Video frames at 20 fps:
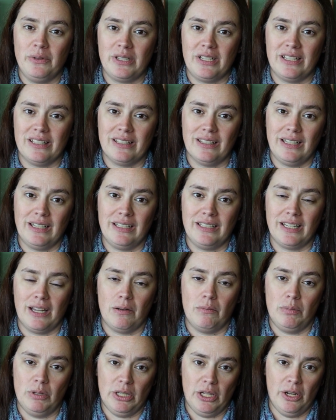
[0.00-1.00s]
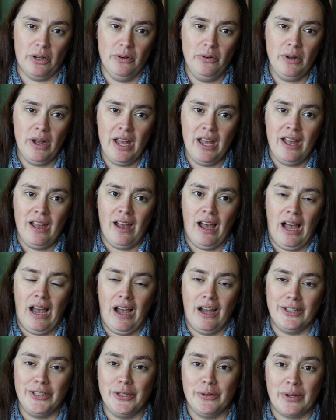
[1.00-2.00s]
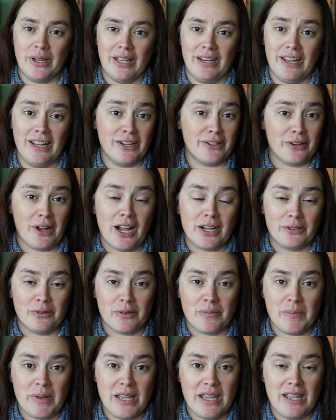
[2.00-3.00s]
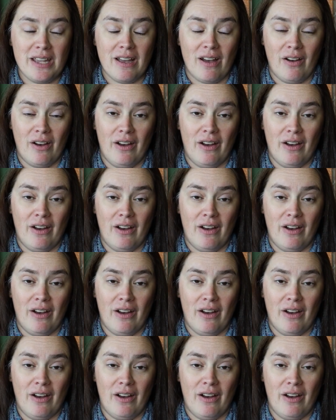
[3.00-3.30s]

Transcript: which is linked down below. You can interact with me